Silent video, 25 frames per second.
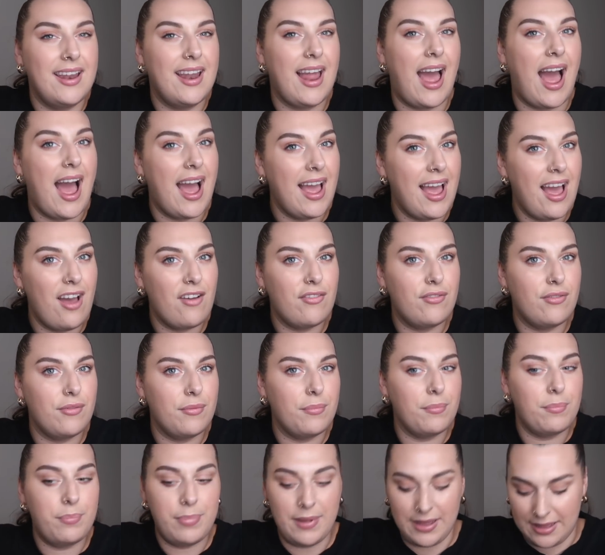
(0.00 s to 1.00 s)
I have
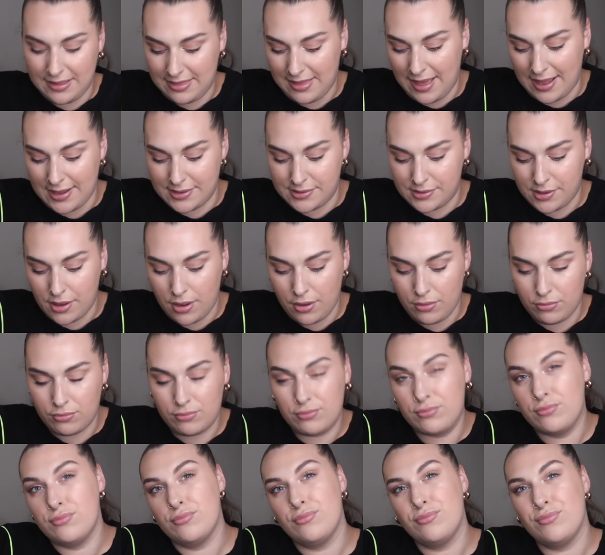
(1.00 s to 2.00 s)
big thighs though.
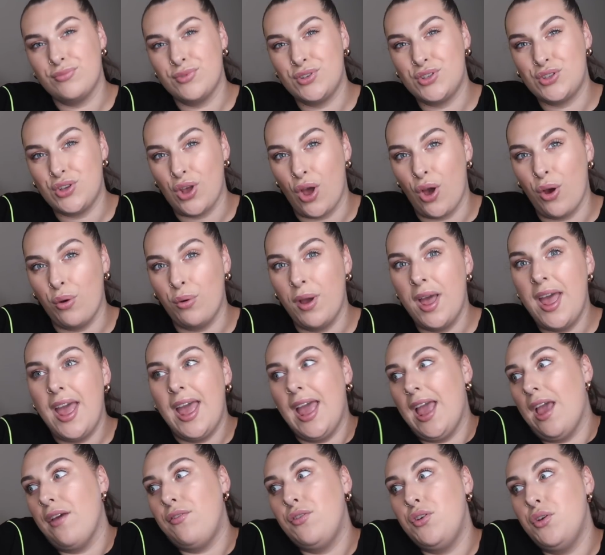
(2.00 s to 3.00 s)
So
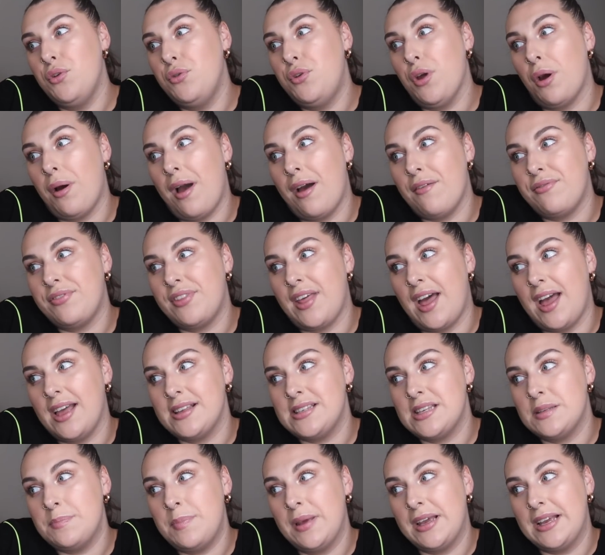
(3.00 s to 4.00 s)
if you don't have
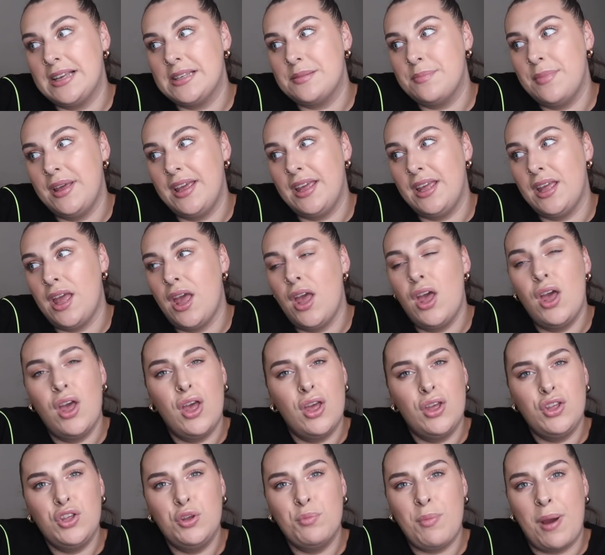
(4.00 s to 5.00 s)
thighs as big as me,
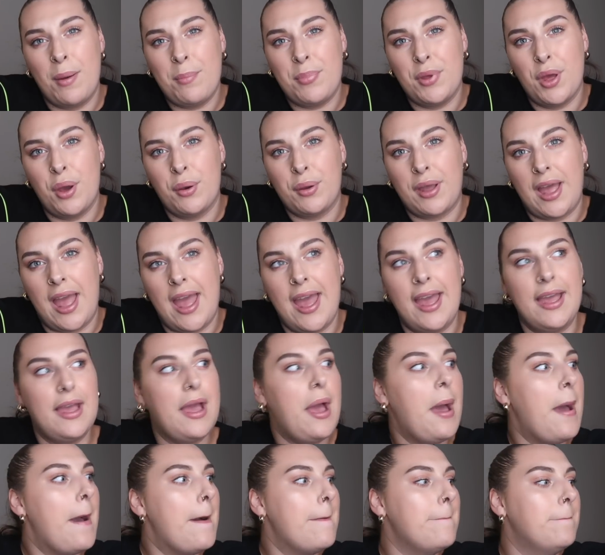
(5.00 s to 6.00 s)
you might be
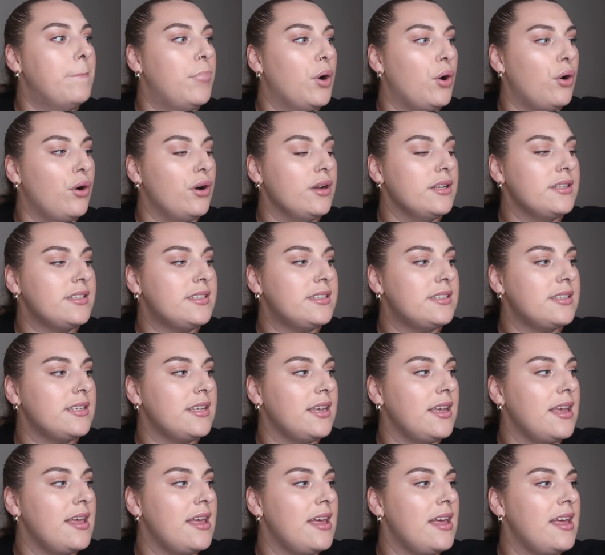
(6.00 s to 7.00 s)
okay, but
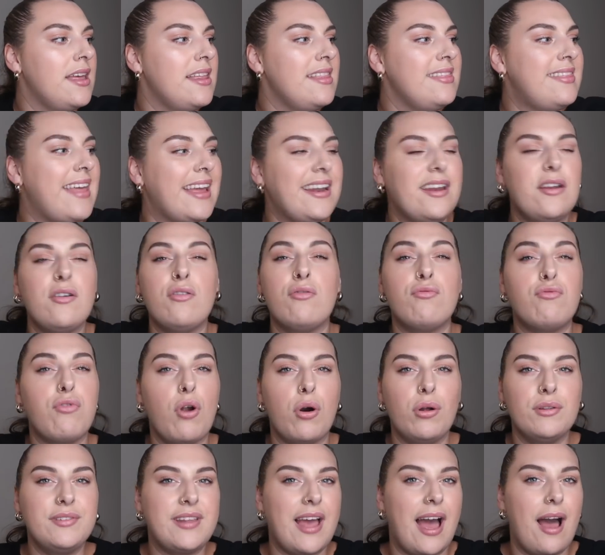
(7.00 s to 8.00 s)
they didn't
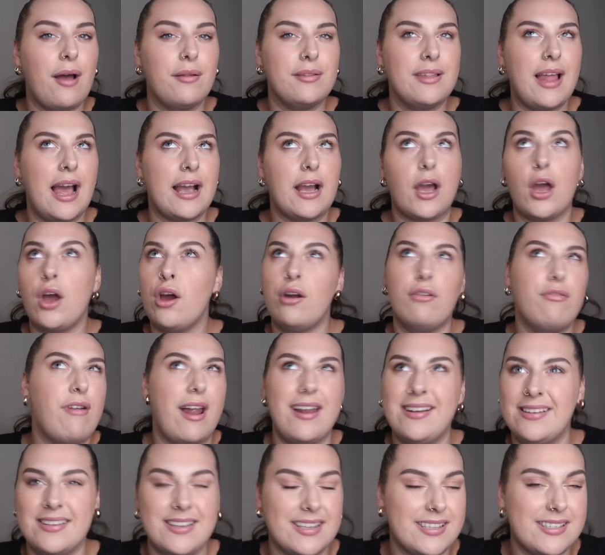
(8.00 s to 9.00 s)
roll down like
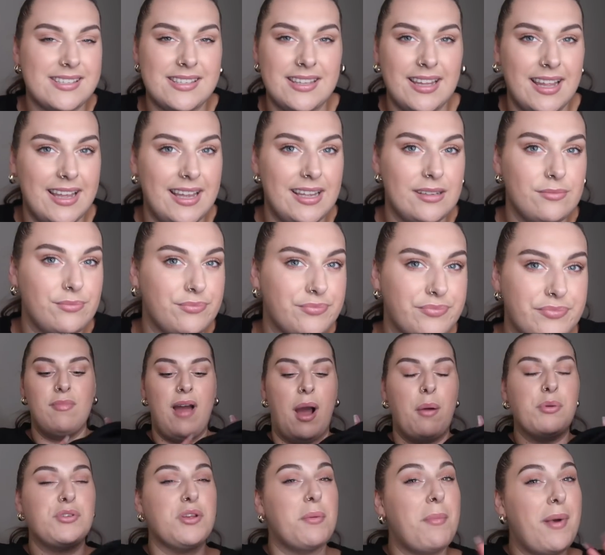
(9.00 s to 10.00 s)
horrendously.
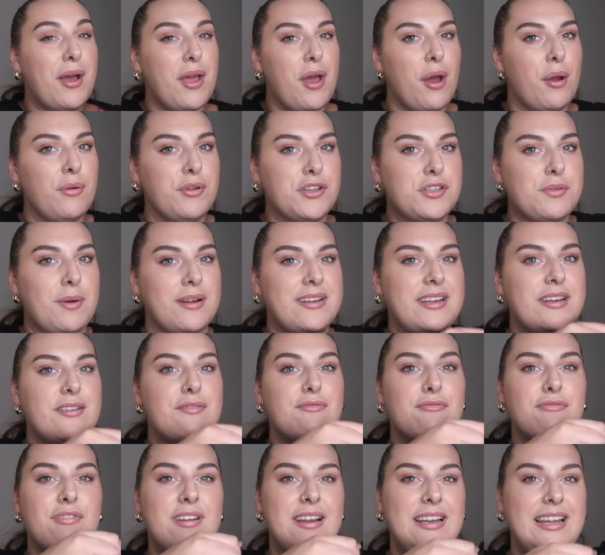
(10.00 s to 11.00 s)
I was on my own, so I
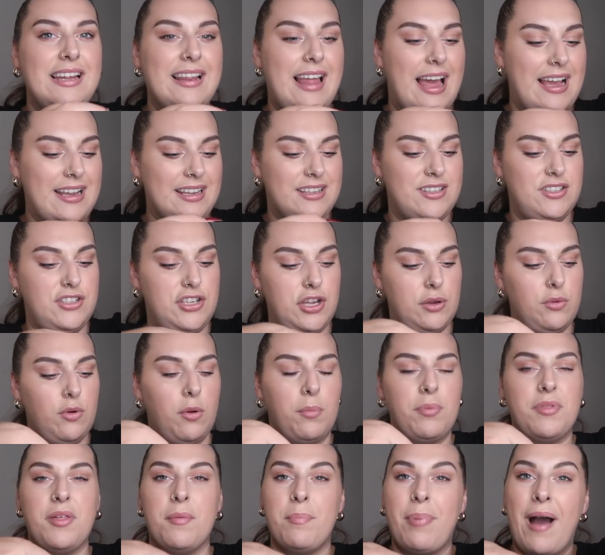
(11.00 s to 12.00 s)
didn't really like do up the